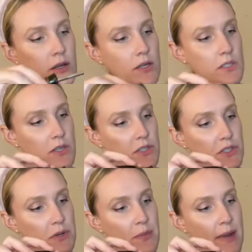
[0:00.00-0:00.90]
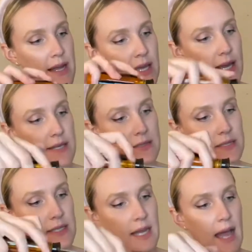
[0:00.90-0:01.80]
So you just screw them back in
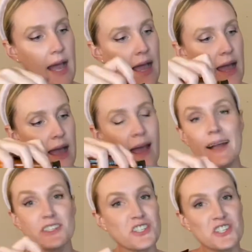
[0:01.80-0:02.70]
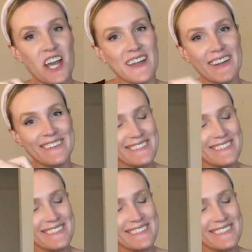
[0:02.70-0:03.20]
and just check it.